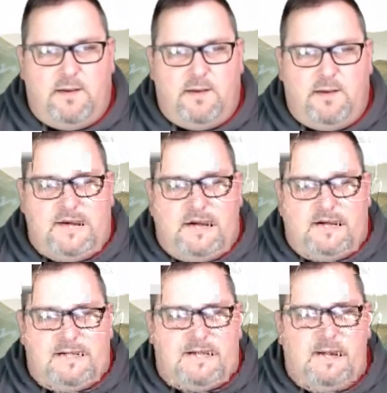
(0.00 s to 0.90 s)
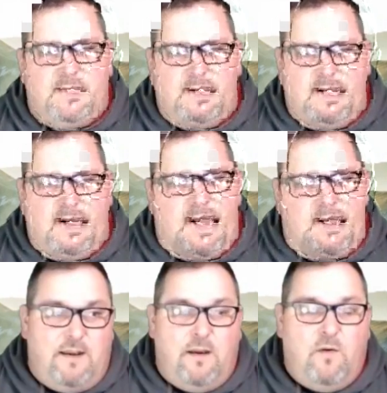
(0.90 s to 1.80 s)
Project is something that
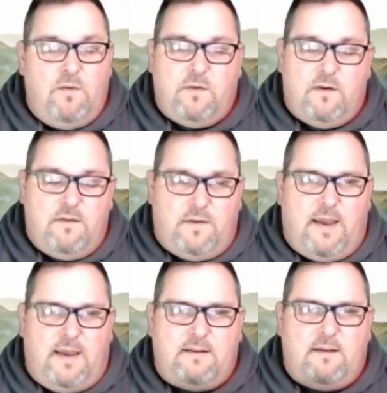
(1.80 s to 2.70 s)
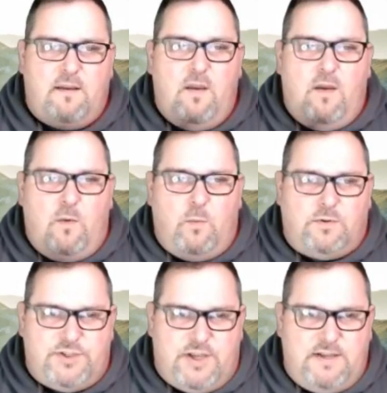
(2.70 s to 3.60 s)
I know for a fact
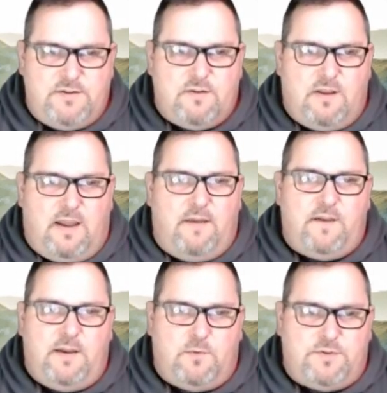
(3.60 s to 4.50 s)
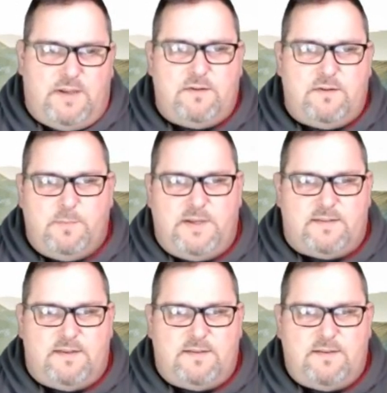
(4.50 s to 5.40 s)
will change your life, and it will change your
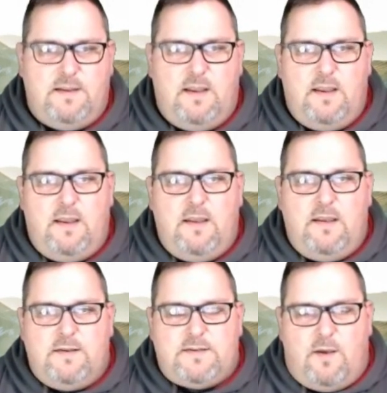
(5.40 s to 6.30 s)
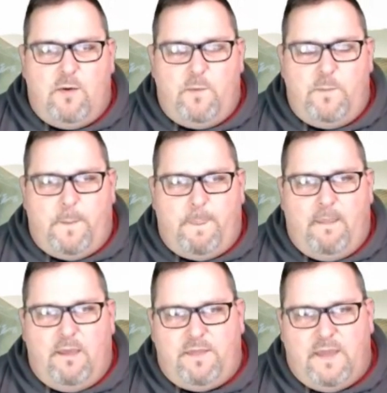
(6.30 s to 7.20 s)
business. So
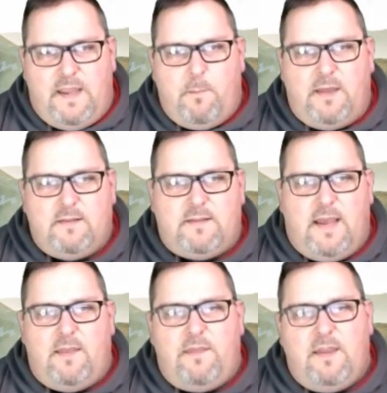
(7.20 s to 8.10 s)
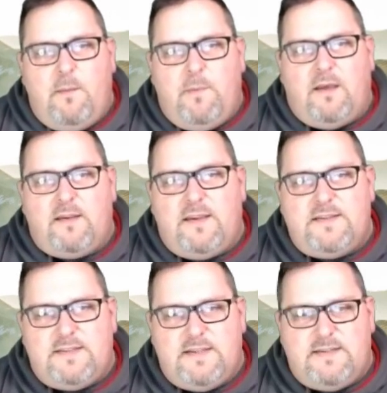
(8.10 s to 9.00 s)
think about that. Think about
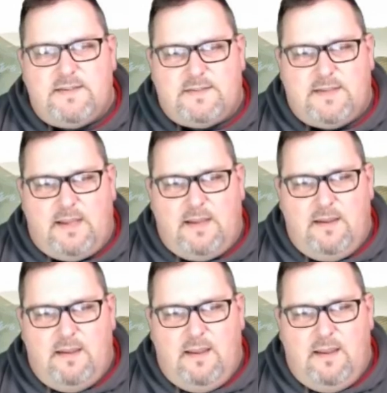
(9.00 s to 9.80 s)
consistency.